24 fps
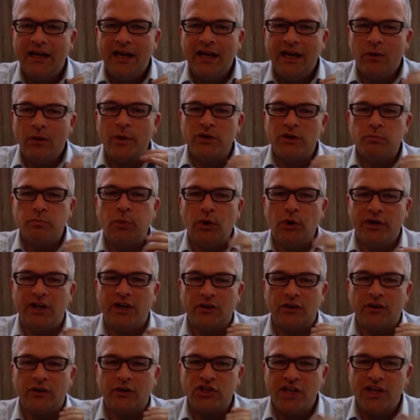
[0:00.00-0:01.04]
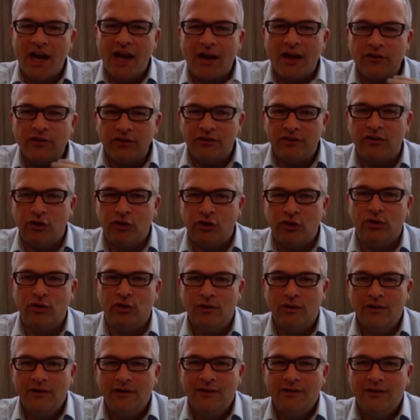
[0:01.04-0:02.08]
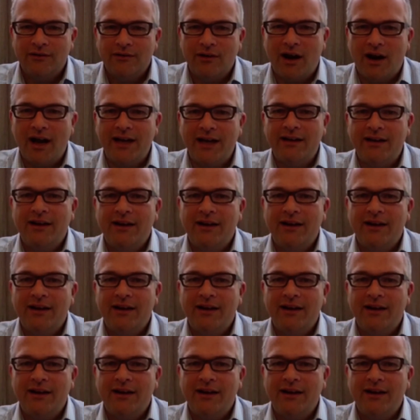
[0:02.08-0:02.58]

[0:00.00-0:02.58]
in which point I'll shout at you, right?